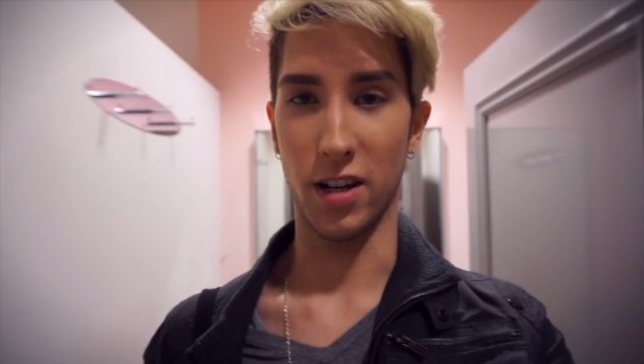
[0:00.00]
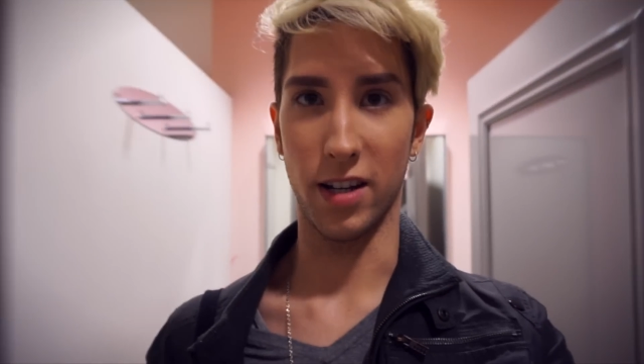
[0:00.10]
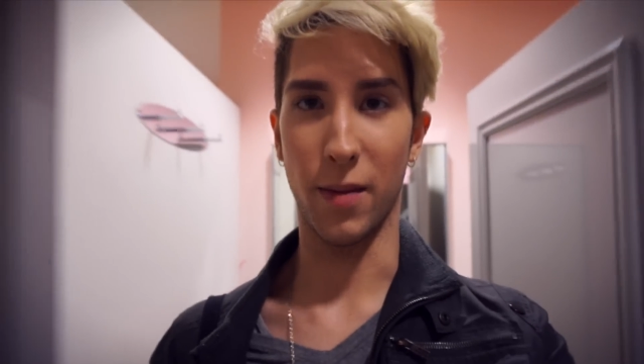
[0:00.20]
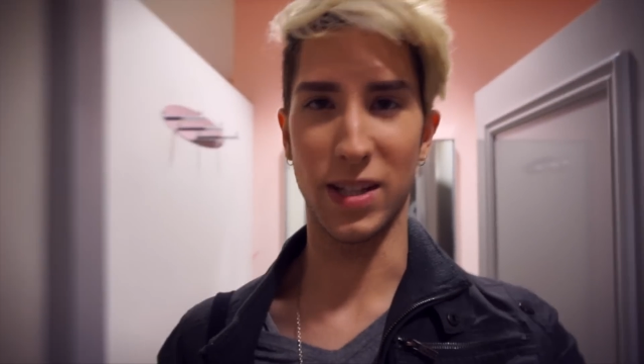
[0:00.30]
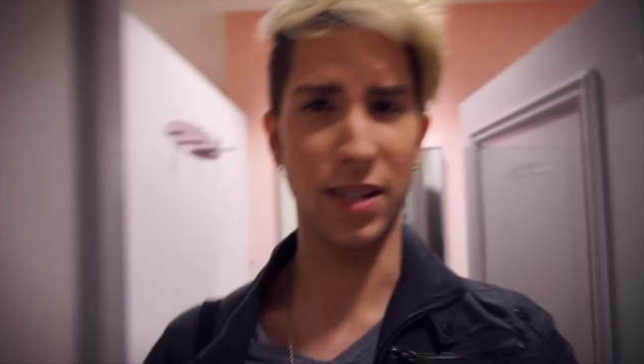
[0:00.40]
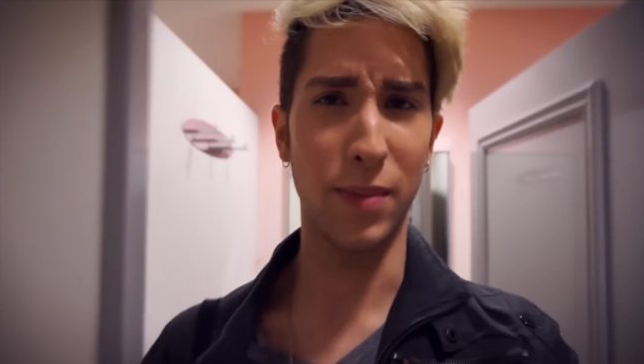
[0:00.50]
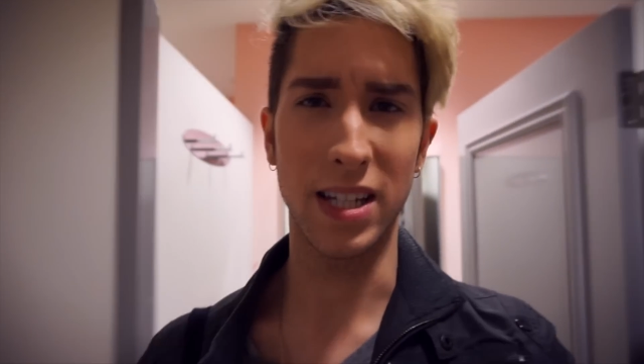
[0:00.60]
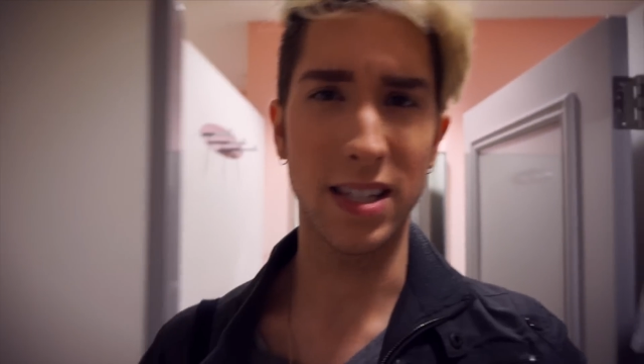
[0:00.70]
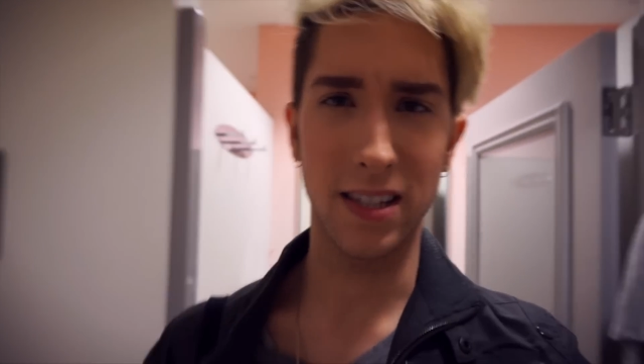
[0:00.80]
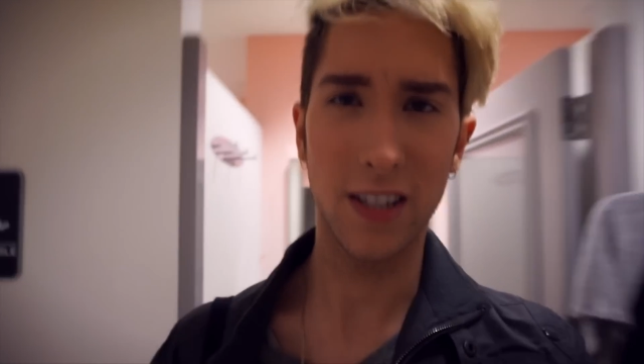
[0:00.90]
I'm in
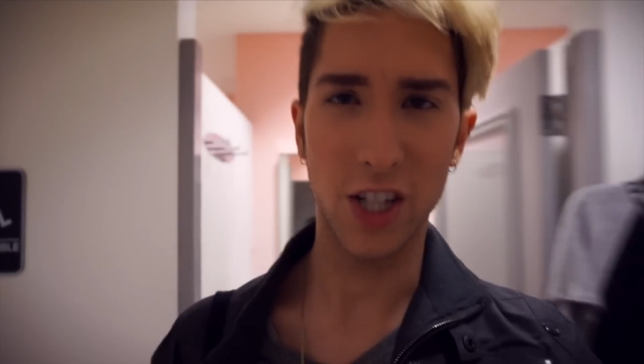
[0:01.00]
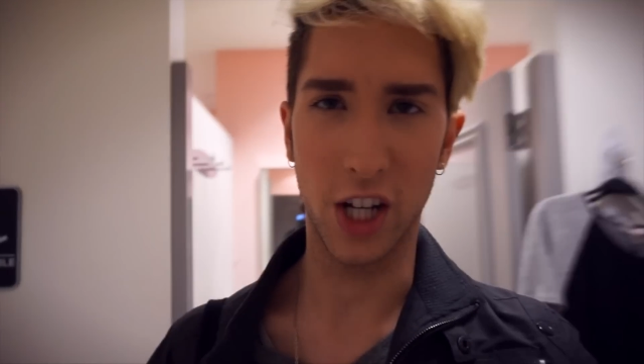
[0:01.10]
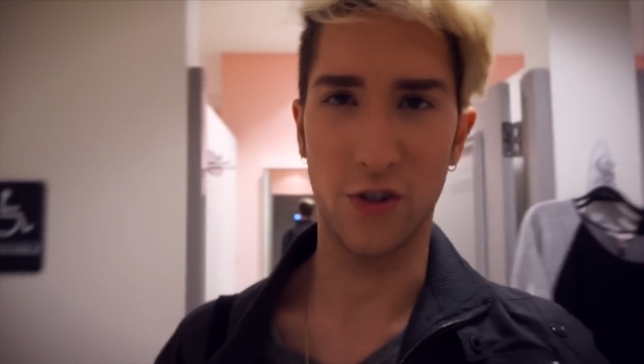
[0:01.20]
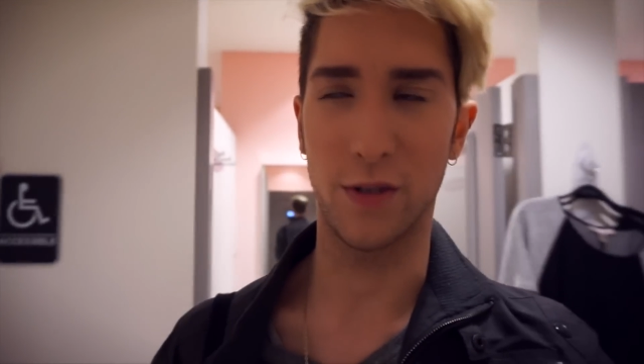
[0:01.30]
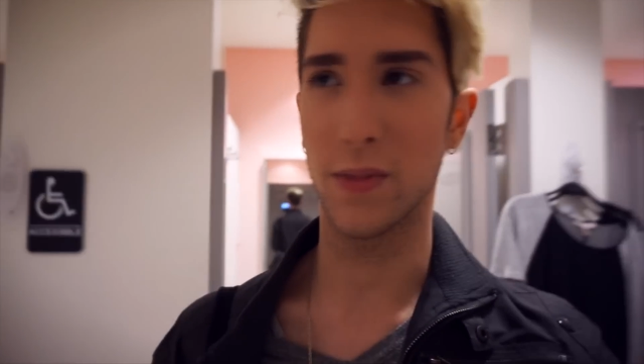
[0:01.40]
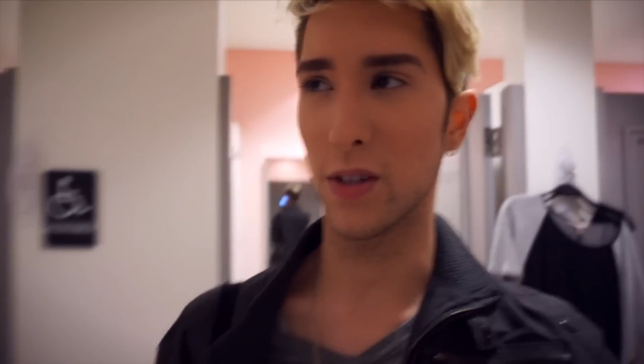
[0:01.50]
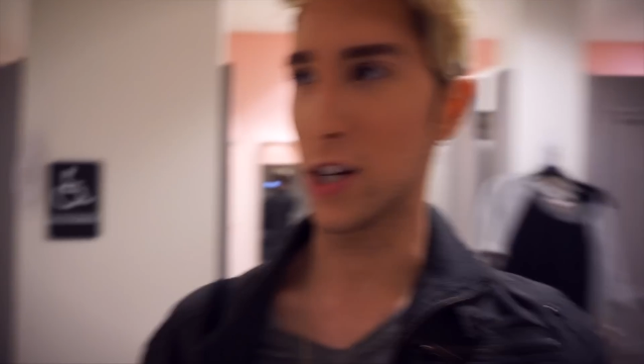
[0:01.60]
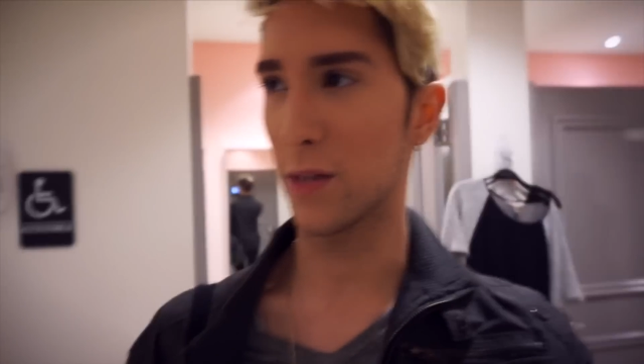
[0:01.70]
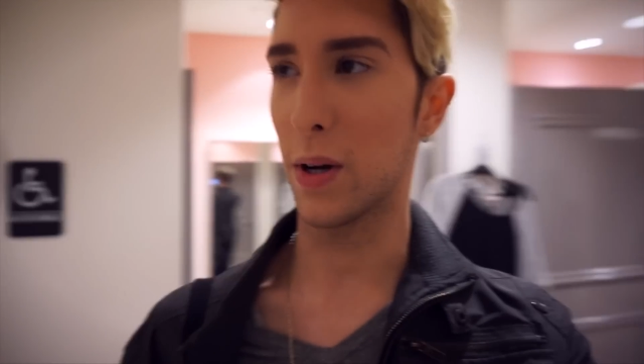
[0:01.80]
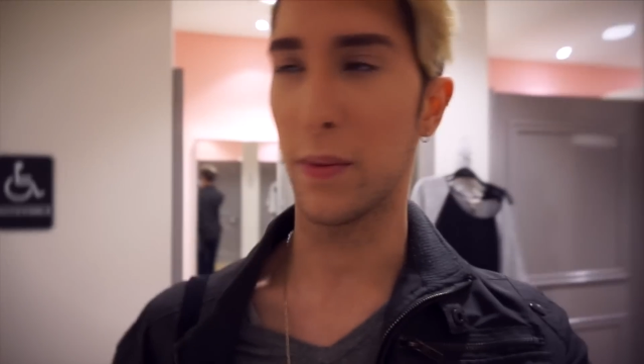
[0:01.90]
somebody's change room, so I
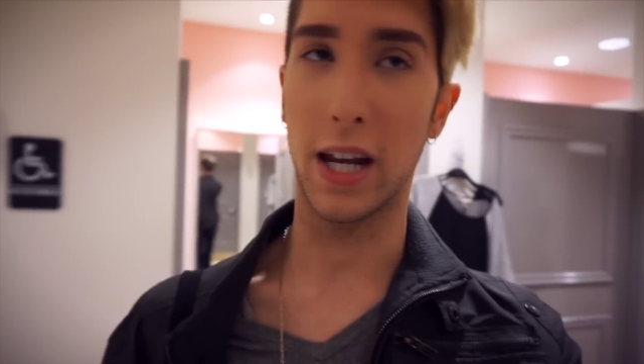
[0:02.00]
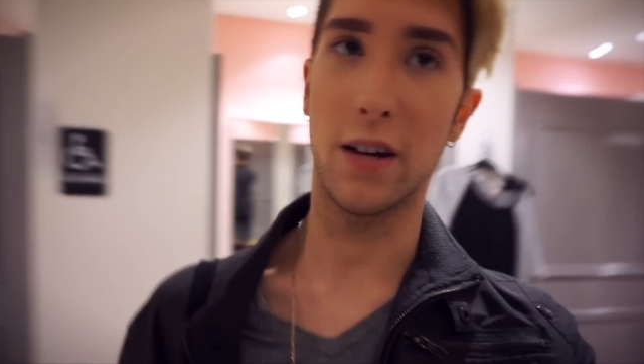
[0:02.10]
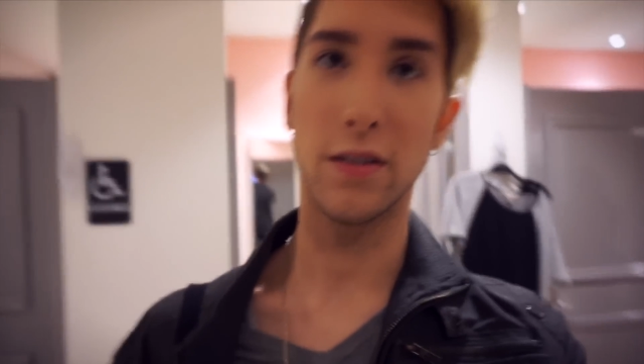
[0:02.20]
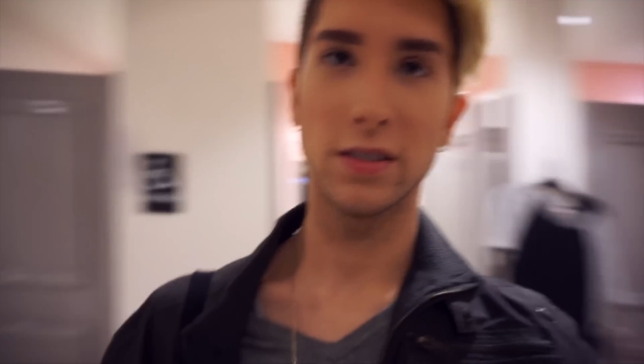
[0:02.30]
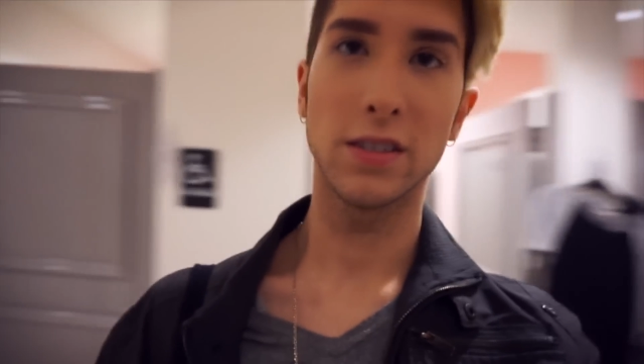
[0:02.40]
should probably get out.